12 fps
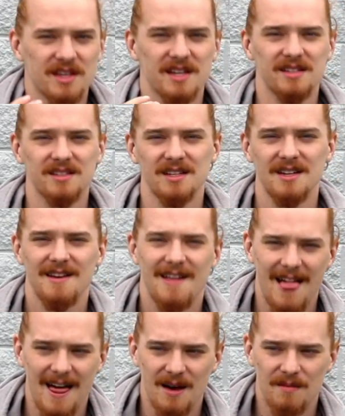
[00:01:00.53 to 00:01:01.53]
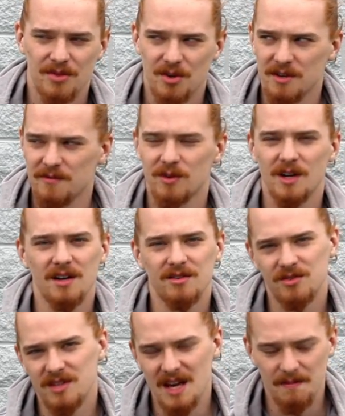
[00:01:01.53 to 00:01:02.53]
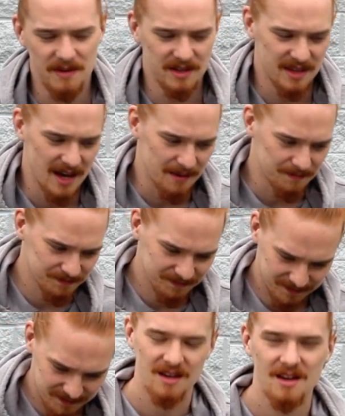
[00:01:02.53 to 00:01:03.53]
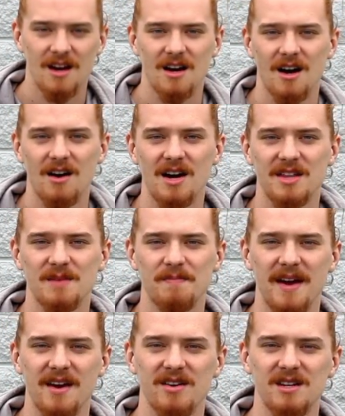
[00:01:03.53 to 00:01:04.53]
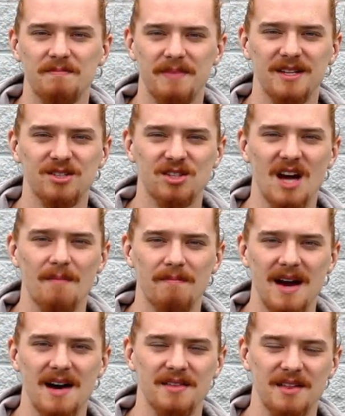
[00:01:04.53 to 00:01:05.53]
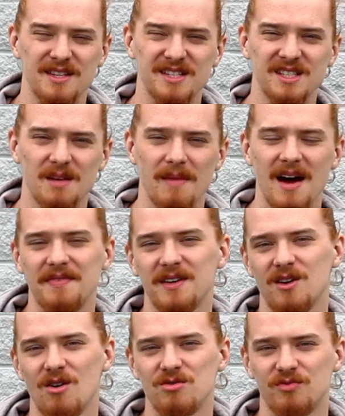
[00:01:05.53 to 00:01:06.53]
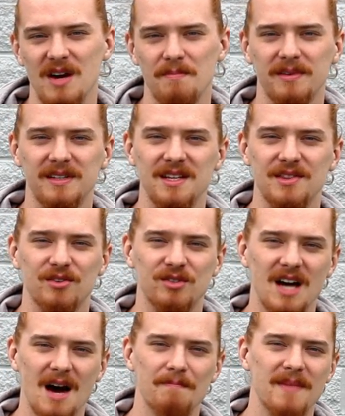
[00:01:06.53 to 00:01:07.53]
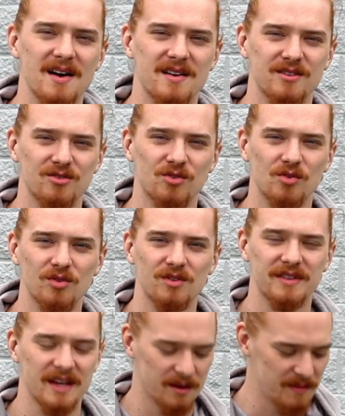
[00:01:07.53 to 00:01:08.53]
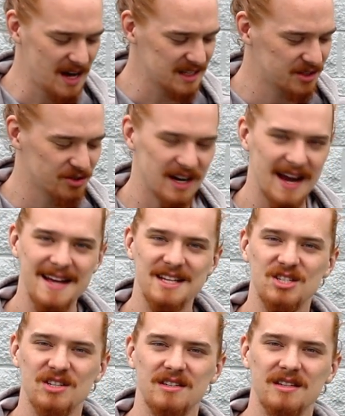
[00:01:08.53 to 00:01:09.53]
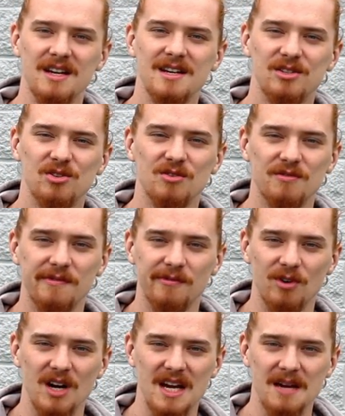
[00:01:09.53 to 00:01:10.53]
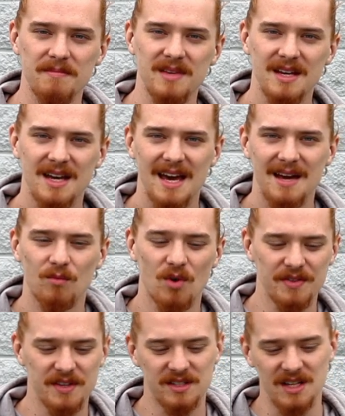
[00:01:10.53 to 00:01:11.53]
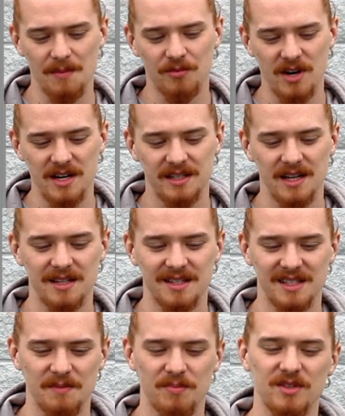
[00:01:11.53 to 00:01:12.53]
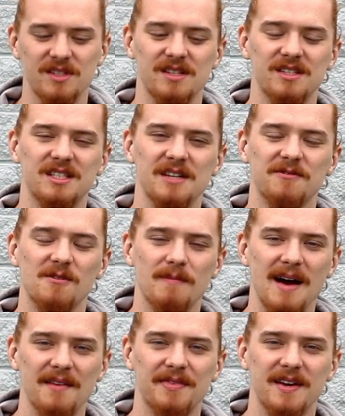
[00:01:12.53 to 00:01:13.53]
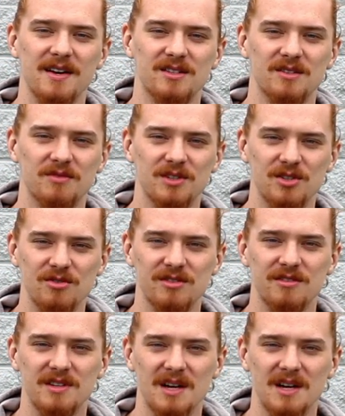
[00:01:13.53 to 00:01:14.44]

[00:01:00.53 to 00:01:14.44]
this. $34, you can't beat that. All right, the PERRIN pitch stop mount. Now this is the mount that goes right beneath your top mount intercooler that mounts your engine to your frame. And what this upgrade does is it puts a stiffer mount there to reduce the